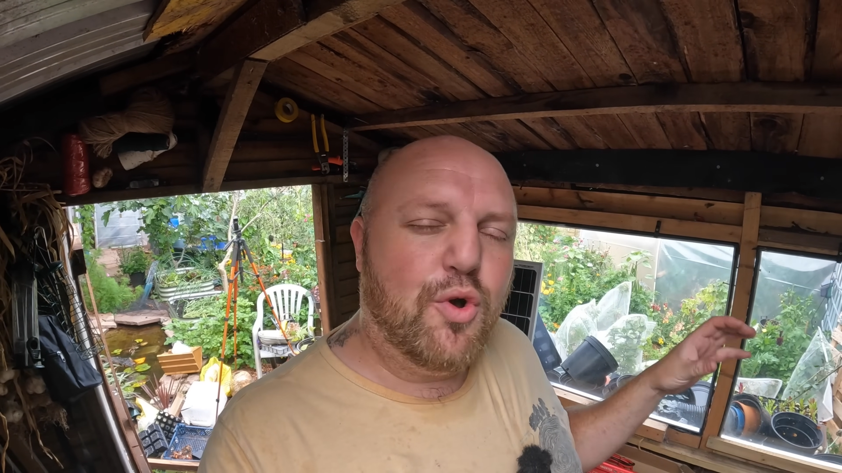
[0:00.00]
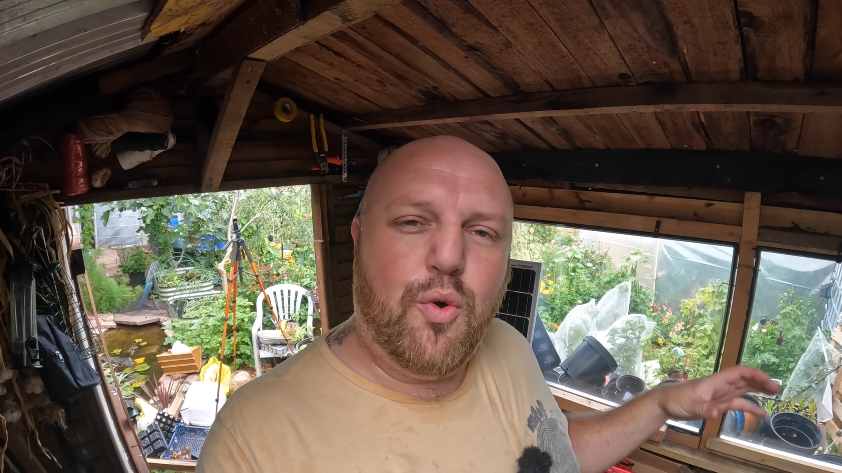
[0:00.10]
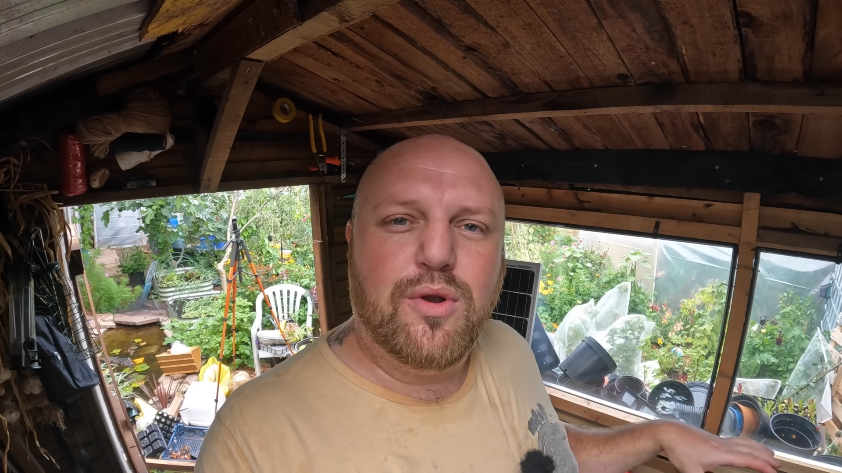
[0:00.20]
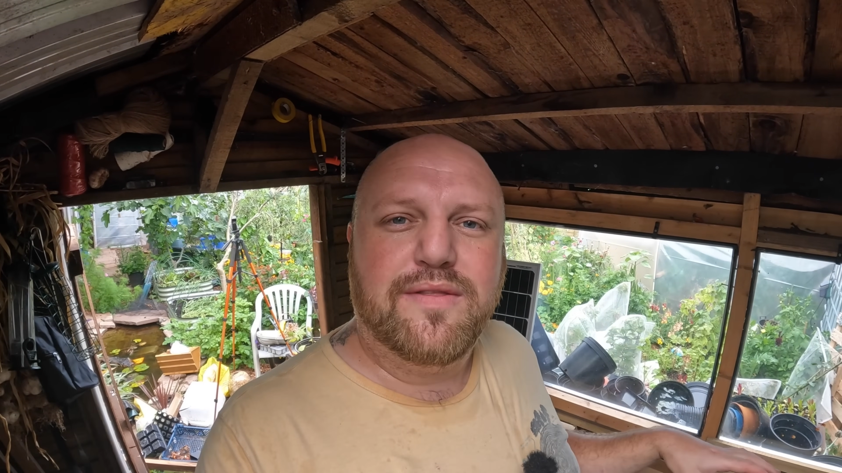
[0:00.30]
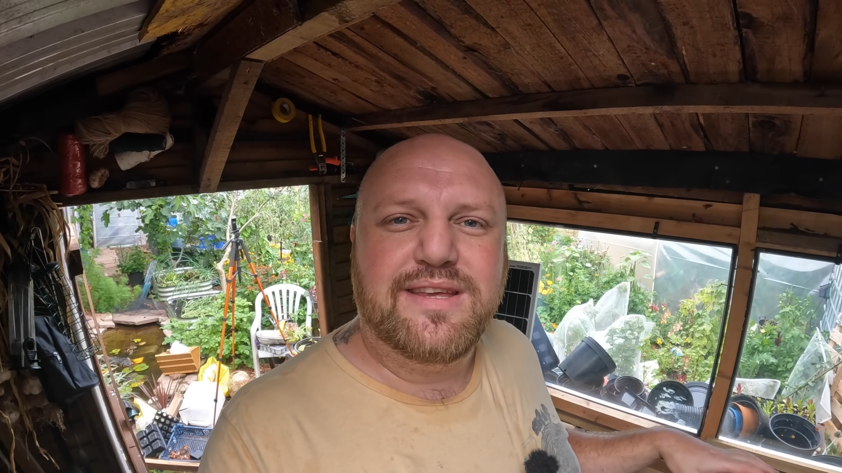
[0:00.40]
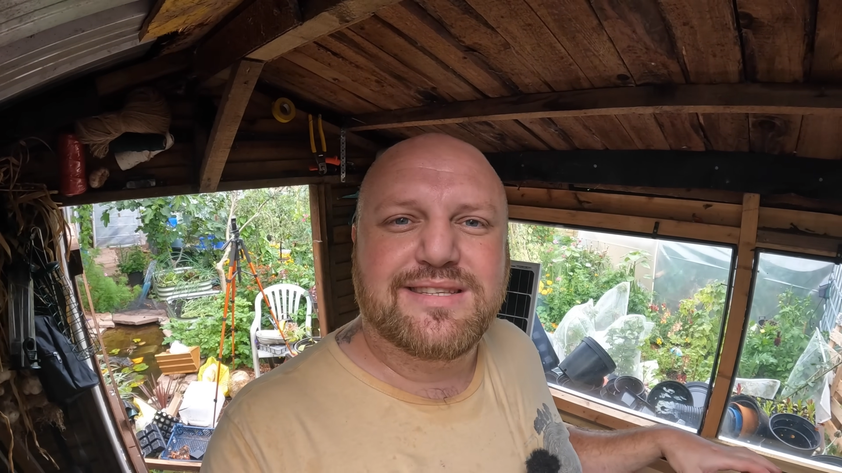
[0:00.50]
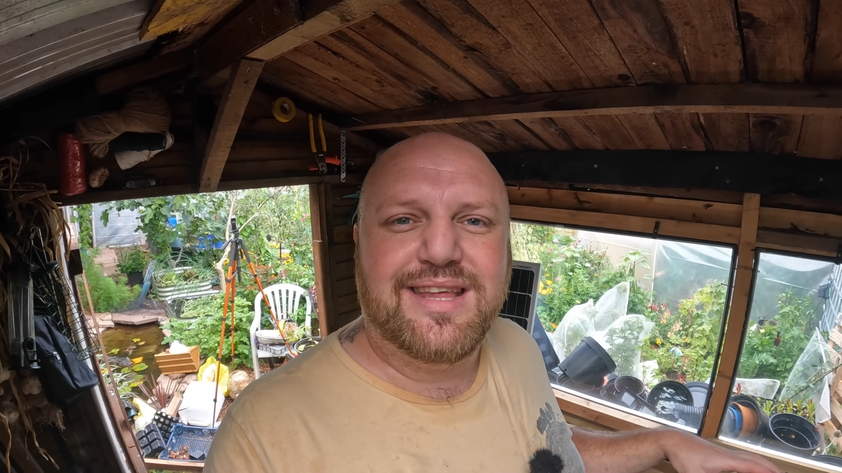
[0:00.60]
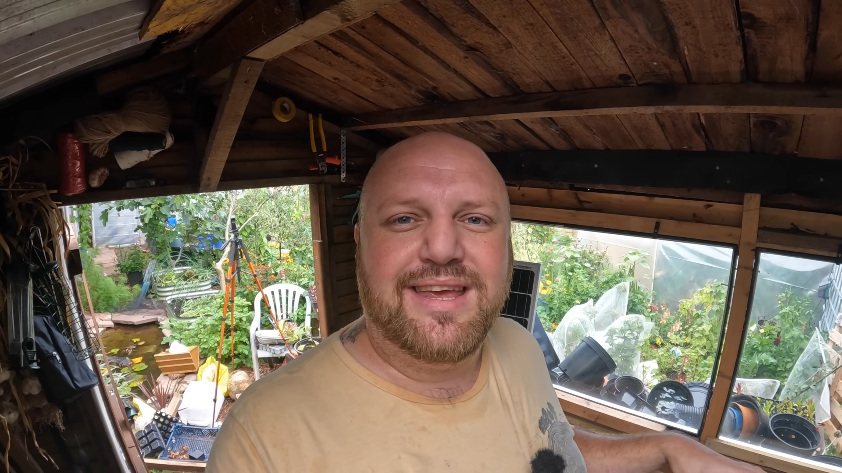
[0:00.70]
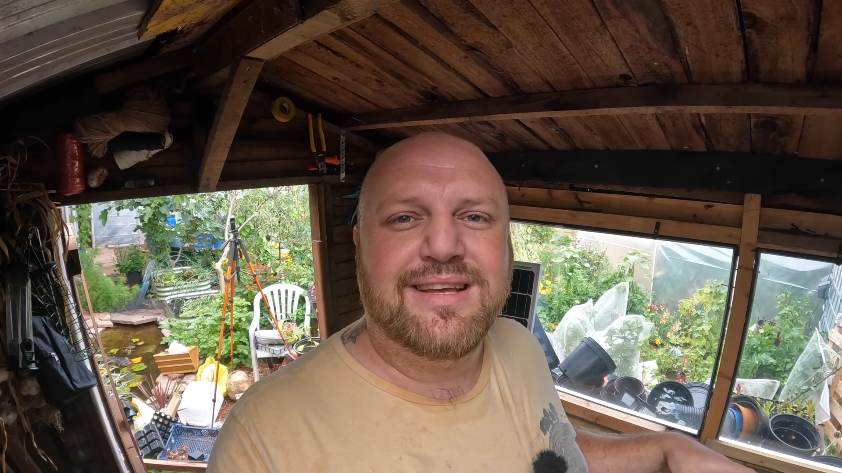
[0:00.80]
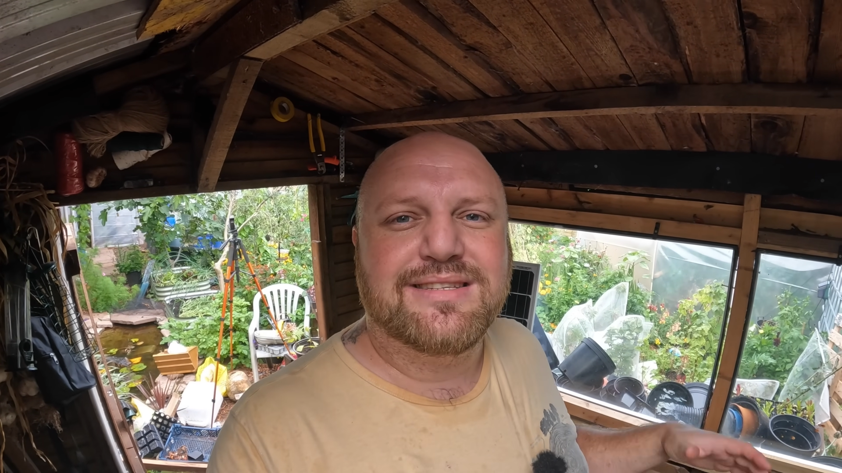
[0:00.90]
all of these
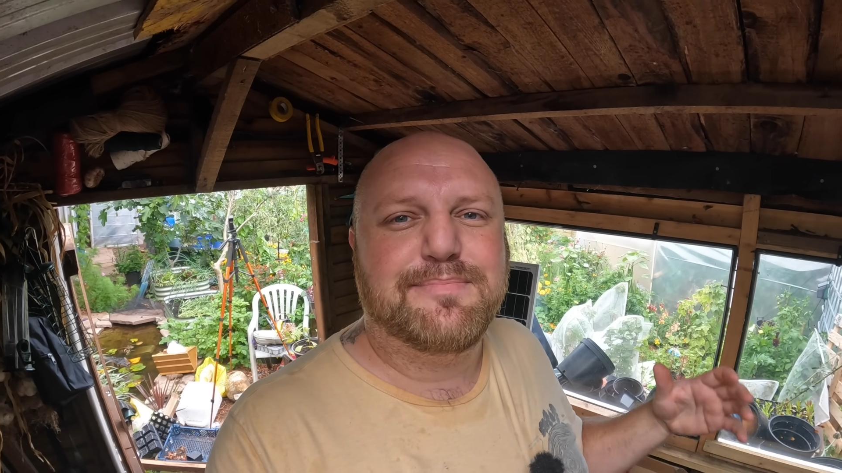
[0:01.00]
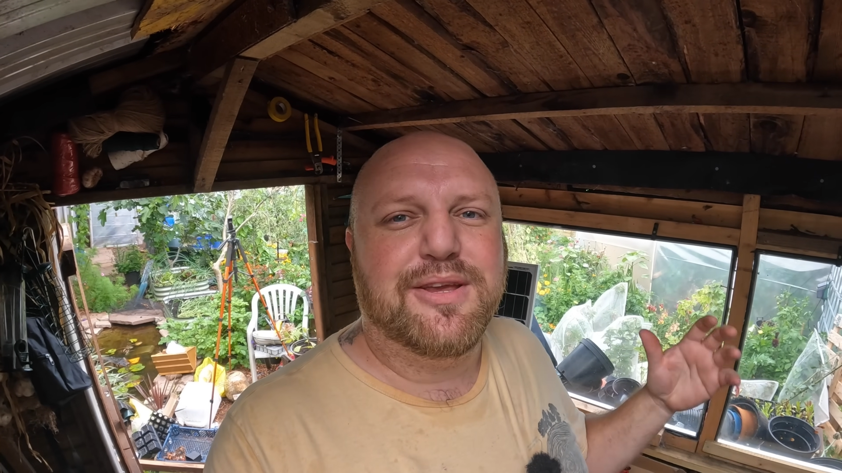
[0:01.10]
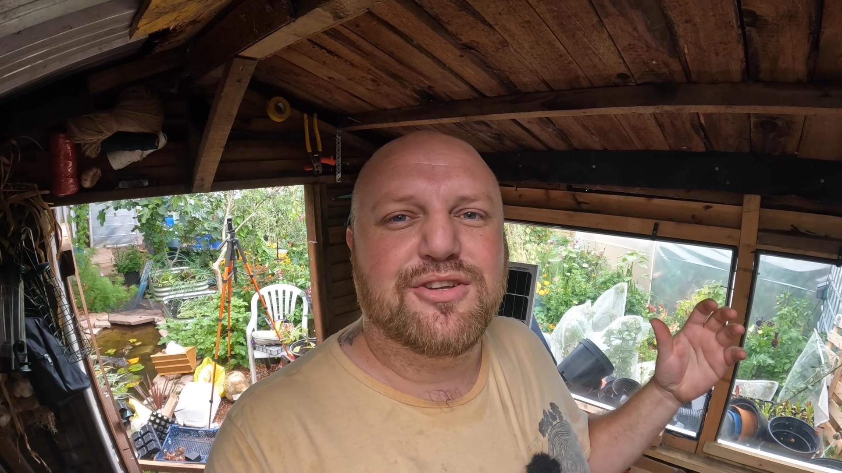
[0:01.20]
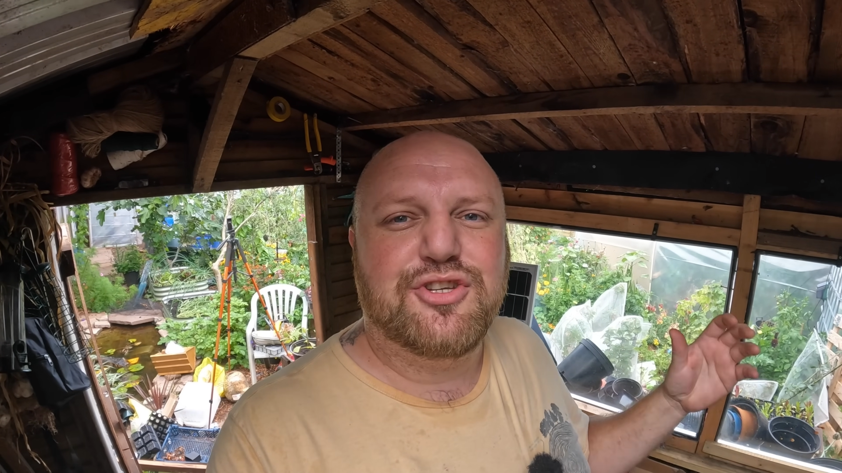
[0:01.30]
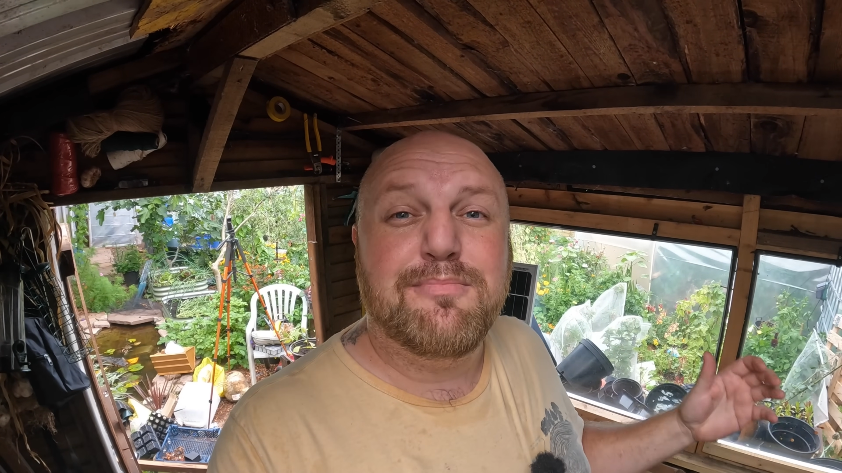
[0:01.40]
things because